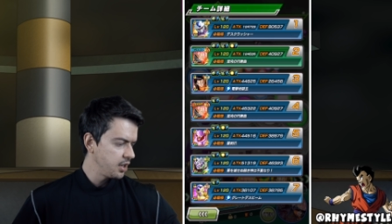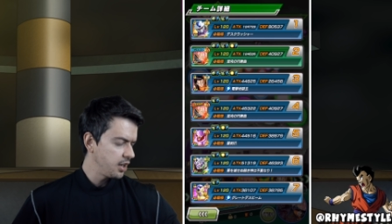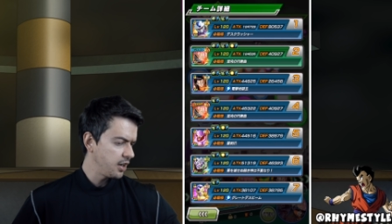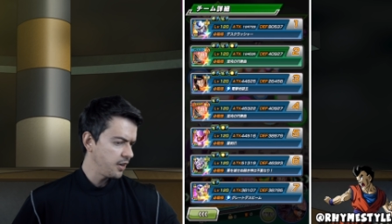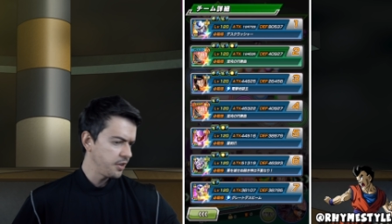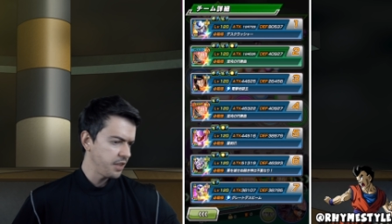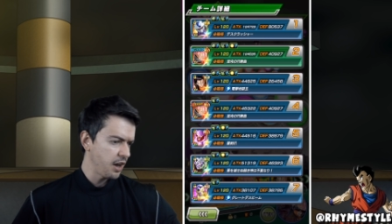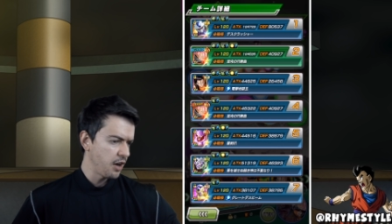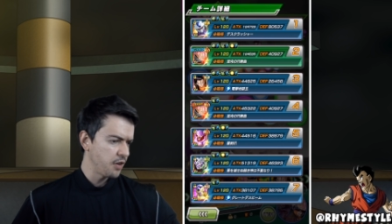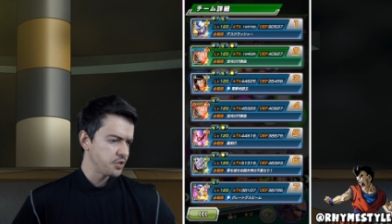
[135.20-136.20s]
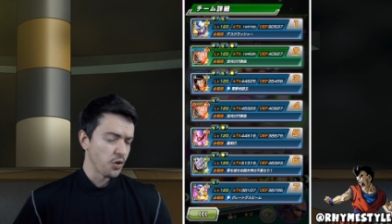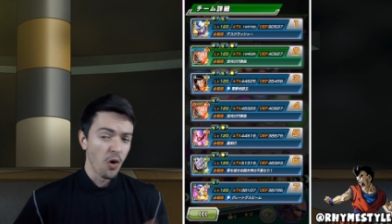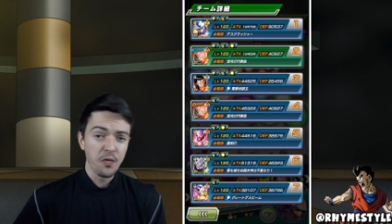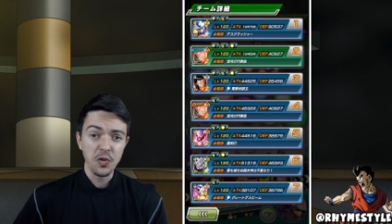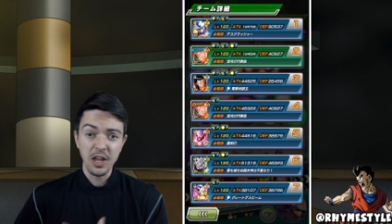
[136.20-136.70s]
uh, there. So
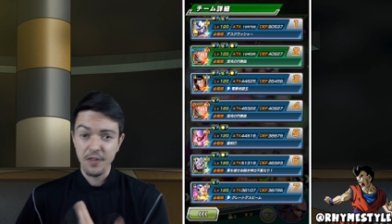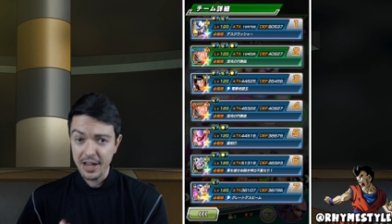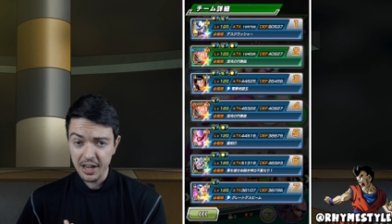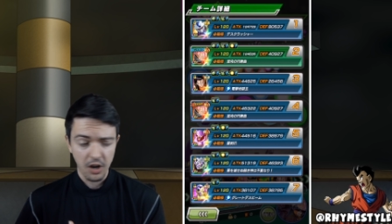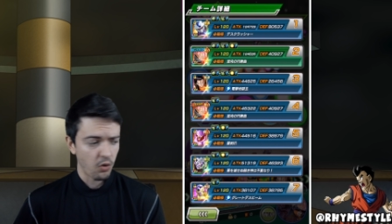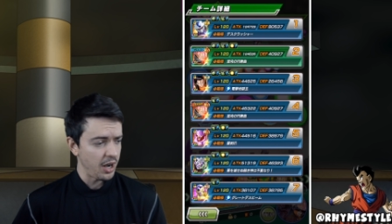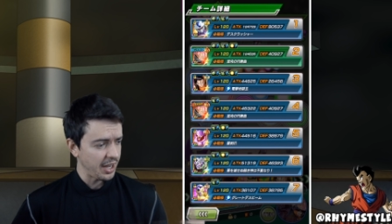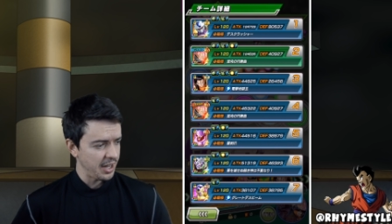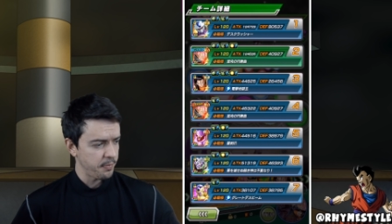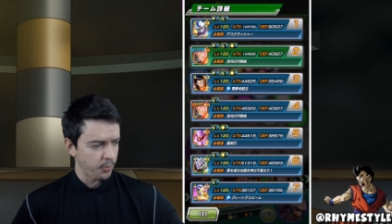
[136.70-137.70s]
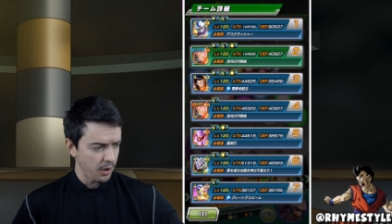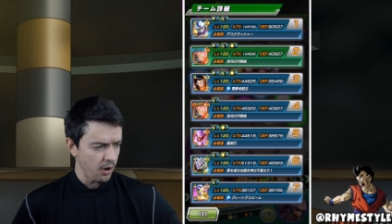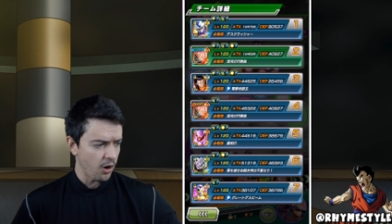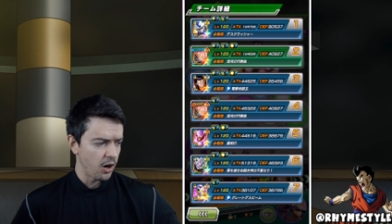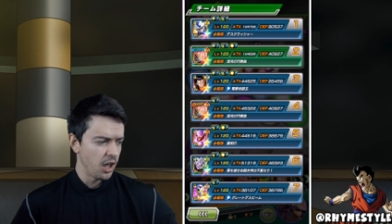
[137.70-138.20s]
hopefully if I get a crit, I can hit pretty
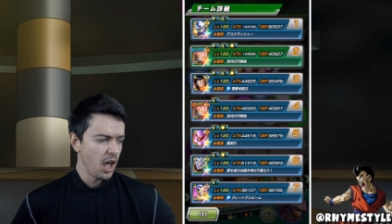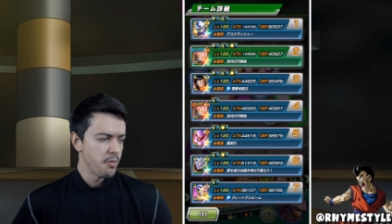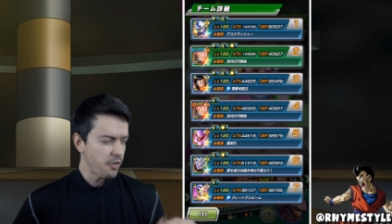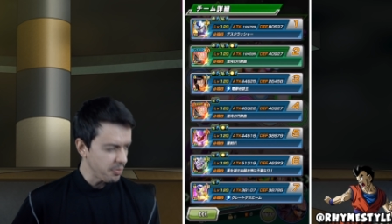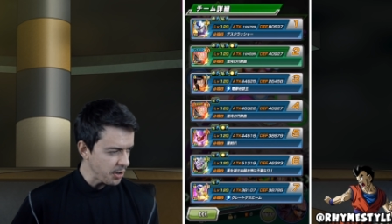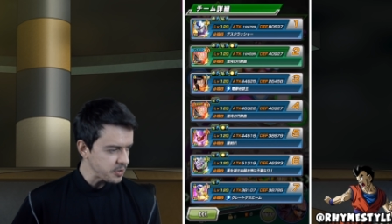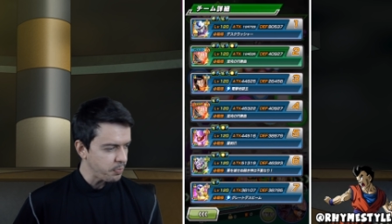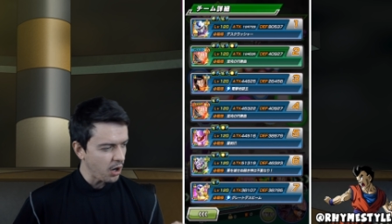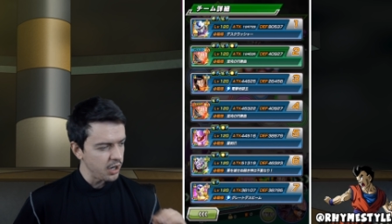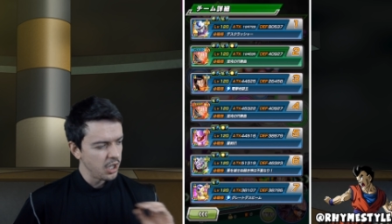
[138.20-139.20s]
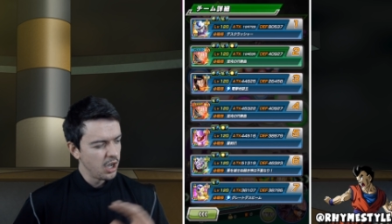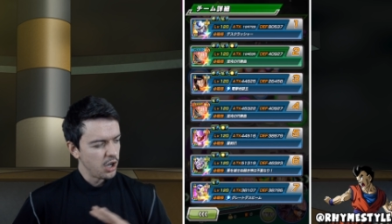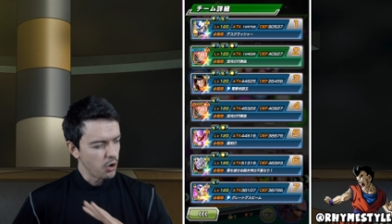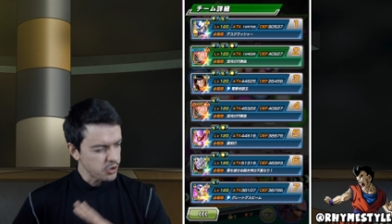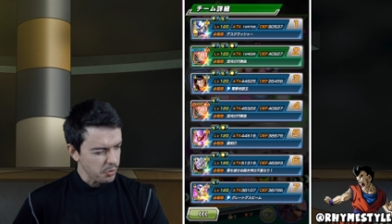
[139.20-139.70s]
hard. But for the most part,
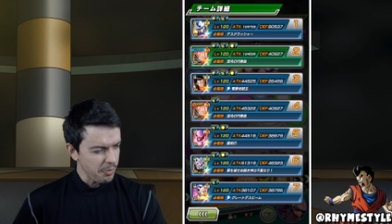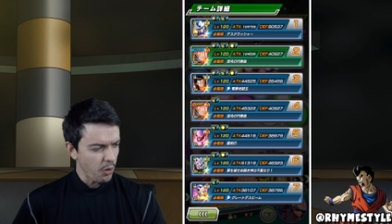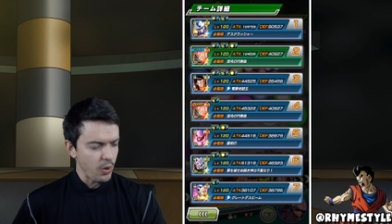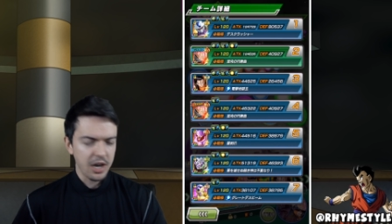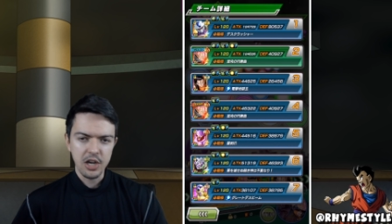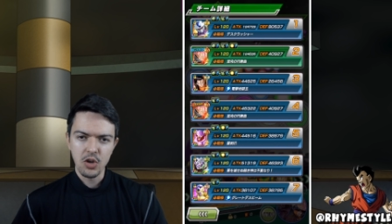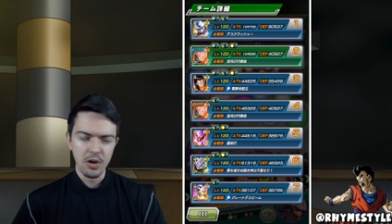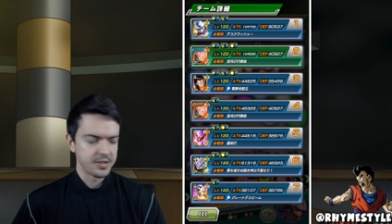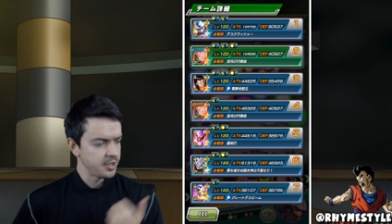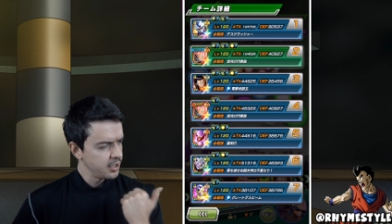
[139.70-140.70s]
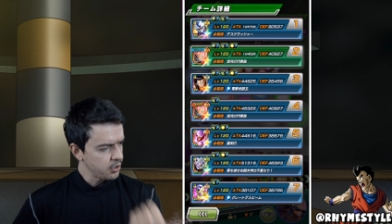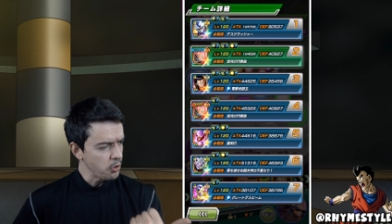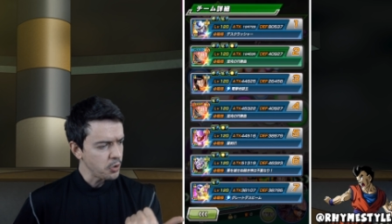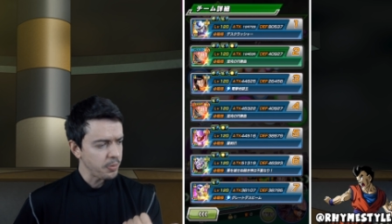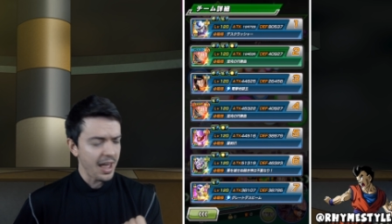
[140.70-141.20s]
those are going to be my weaker units.
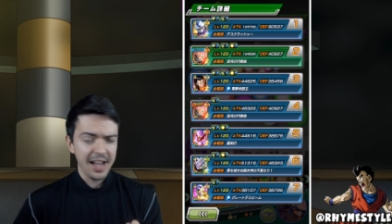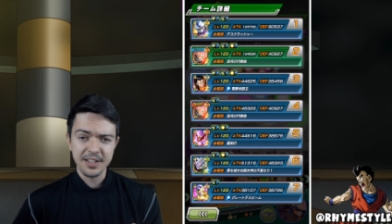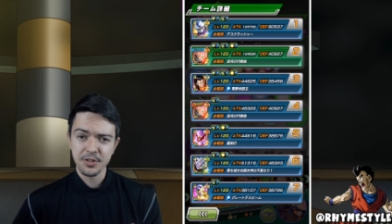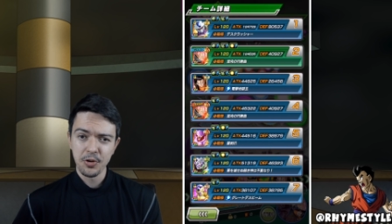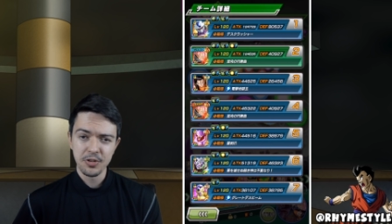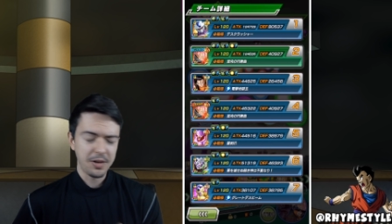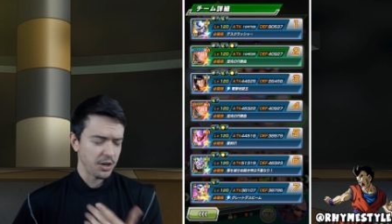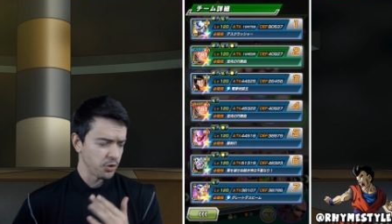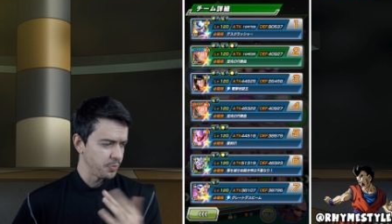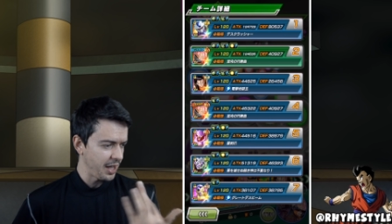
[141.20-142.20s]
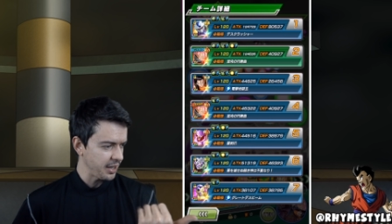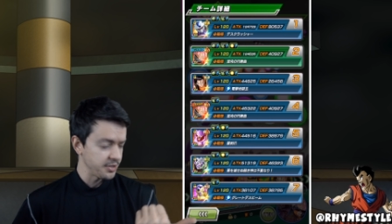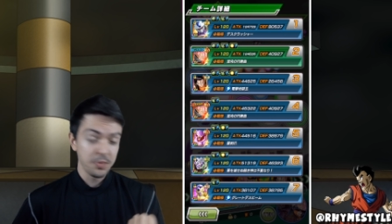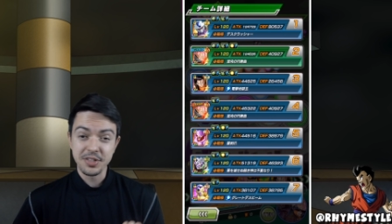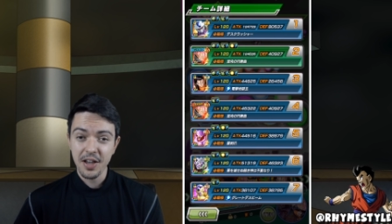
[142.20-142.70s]
Goku Black is going, to, uh, not Goku Black, uh,
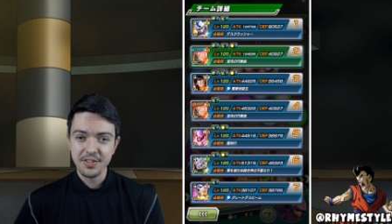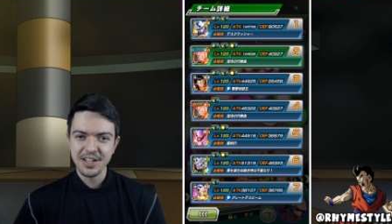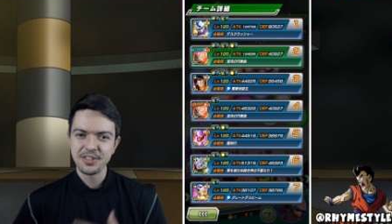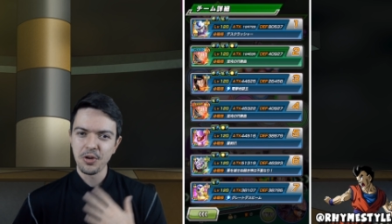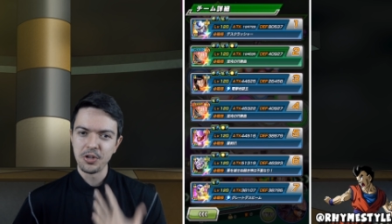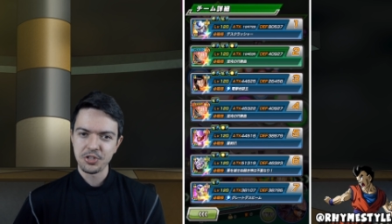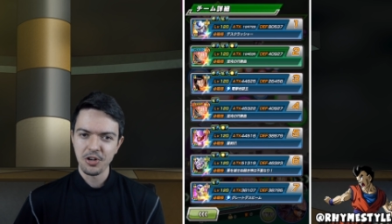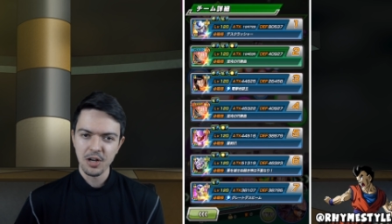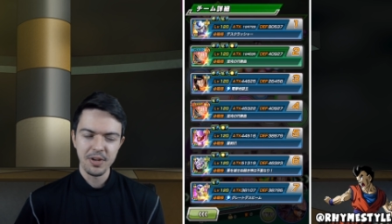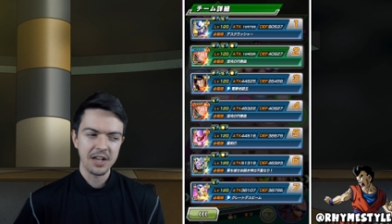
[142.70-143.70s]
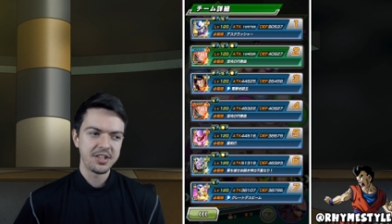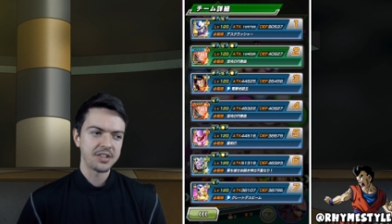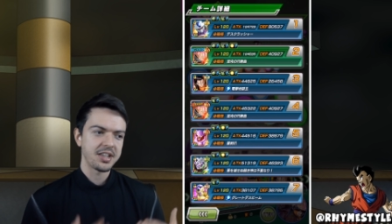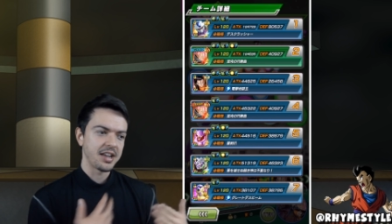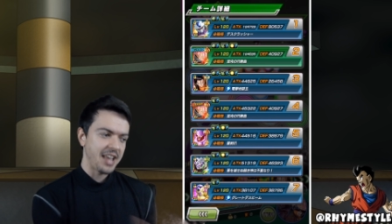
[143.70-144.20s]
Super 17 is going to struggle because he
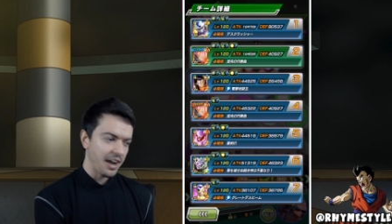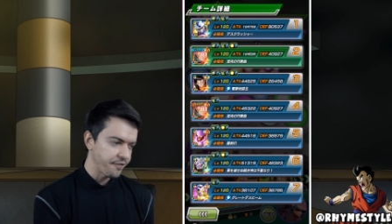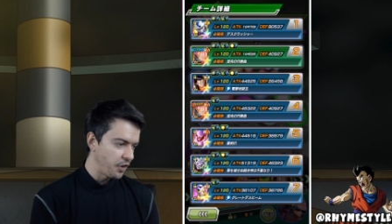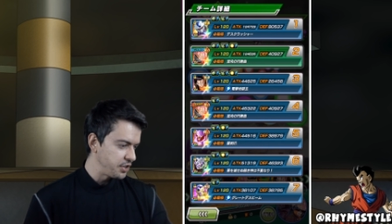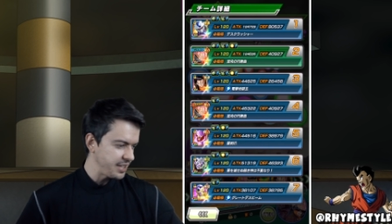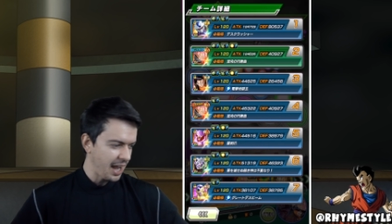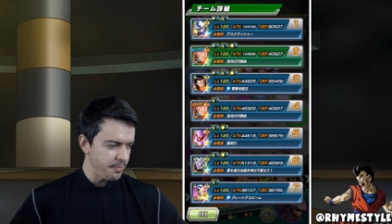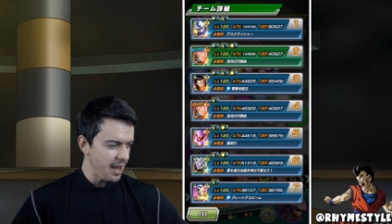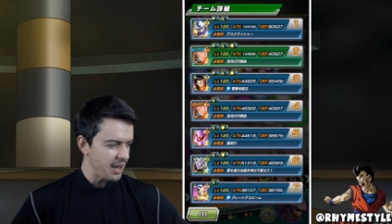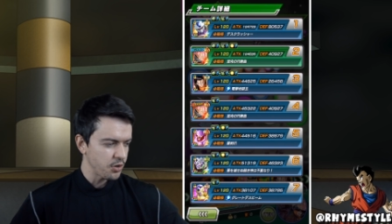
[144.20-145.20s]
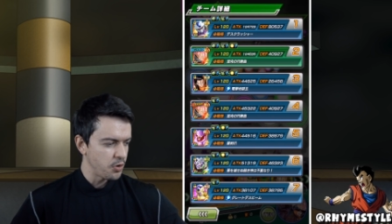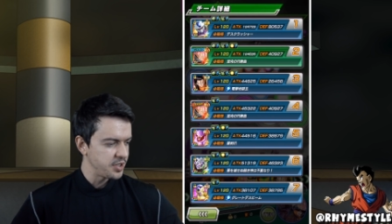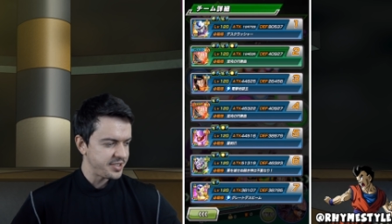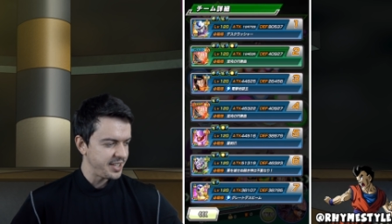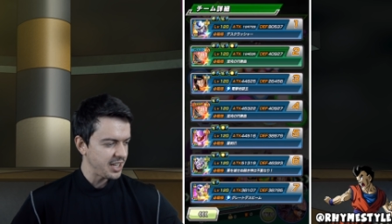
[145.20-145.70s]
has to get attacked first, and I'm not going
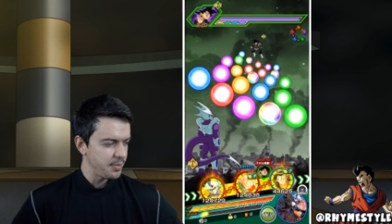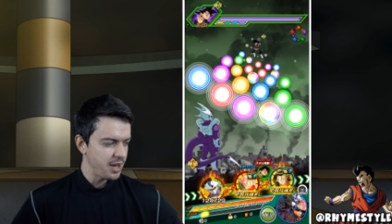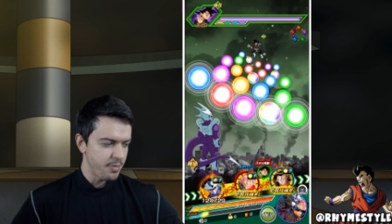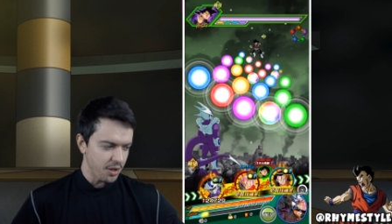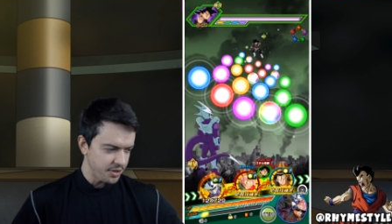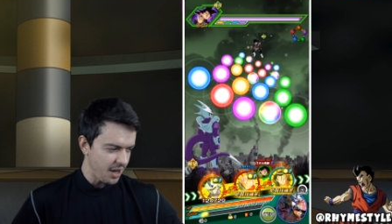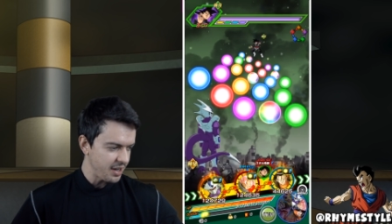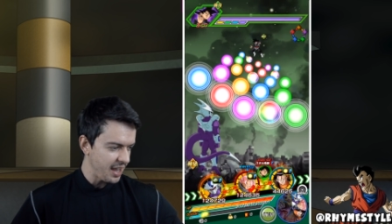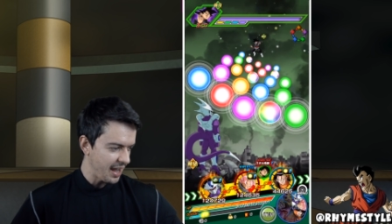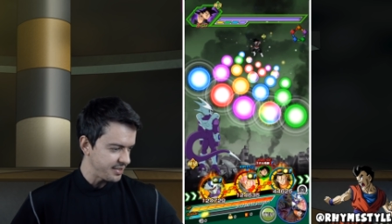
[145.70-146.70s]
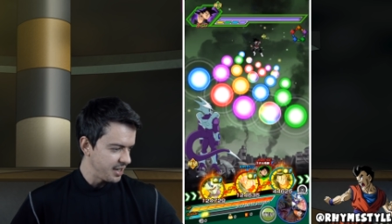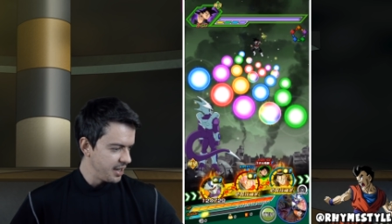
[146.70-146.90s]
to stick him in the middle there yet.